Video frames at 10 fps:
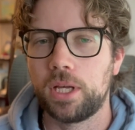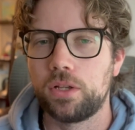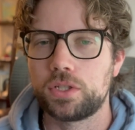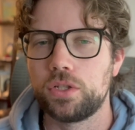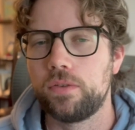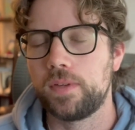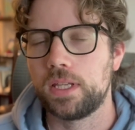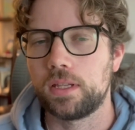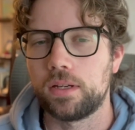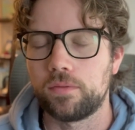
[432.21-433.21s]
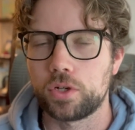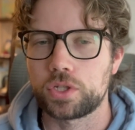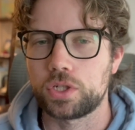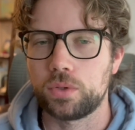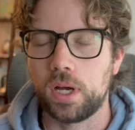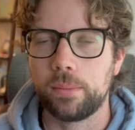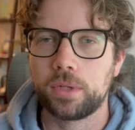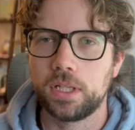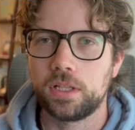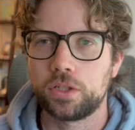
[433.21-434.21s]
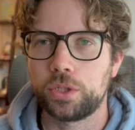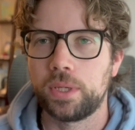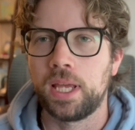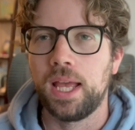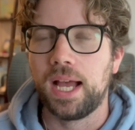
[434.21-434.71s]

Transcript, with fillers: L2 via the version 2 upgrade that they're doing,